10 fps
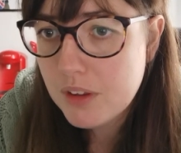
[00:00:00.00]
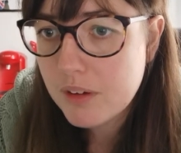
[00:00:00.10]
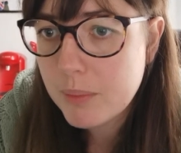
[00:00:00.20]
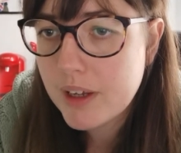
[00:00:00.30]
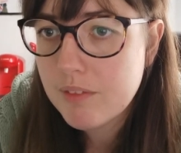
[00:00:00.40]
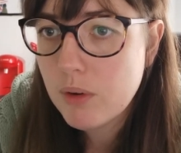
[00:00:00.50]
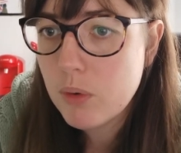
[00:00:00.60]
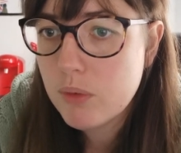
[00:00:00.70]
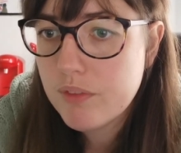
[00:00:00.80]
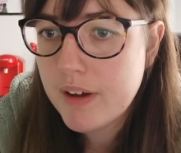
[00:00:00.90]
Then we have
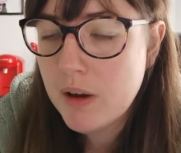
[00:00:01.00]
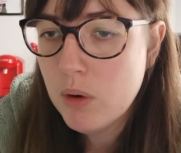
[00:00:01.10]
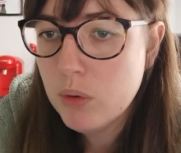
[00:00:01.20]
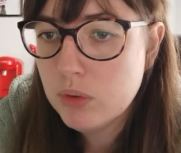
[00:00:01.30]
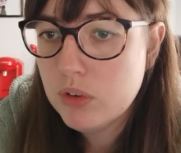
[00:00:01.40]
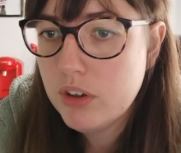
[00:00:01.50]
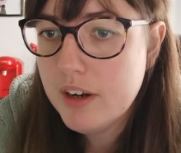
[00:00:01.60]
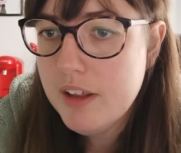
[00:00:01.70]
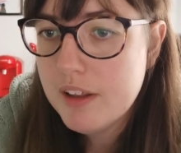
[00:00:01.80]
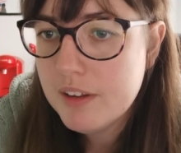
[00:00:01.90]
on va en
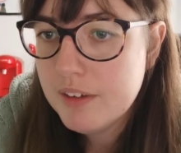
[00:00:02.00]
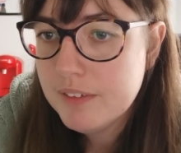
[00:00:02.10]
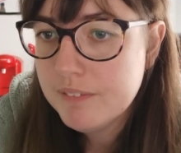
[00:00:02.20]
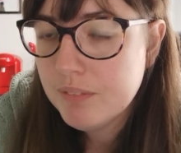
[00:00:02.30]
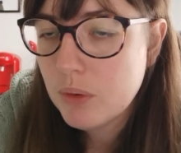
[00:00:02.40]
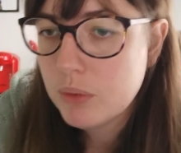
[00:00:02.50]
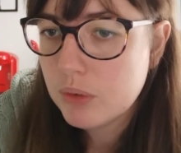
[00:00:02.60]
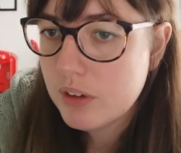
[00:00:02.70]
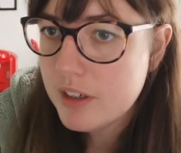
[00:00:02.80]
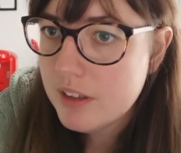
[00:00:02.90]
train, so
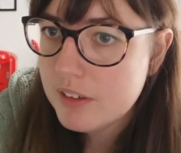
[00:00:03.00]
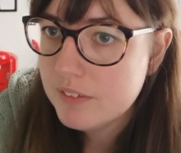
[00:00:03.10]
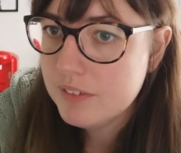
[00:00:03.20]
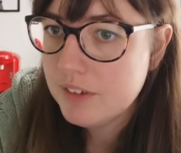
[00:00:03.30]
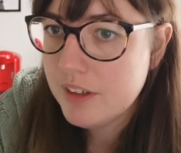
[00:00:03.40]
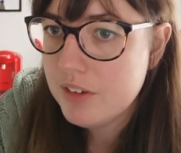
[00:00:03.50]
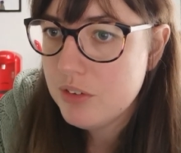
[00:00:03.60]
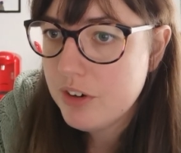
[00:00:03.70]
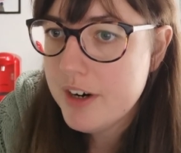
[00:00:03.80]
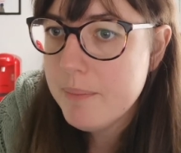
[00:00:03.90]
that's
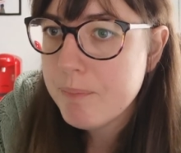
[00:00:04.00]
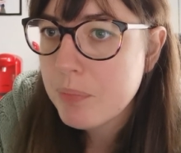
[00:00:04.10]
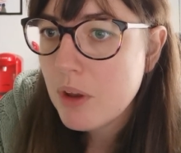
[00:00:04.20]
train.